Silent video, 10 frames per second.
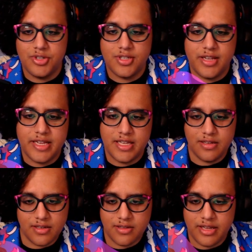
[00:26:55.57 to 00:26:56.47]
just like
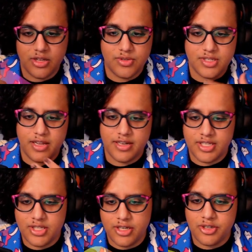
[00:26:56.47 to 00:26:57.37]
in Alejo's
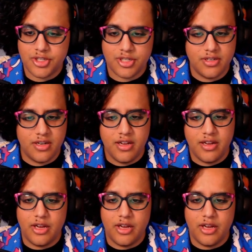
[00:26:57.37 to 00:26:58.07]
extension,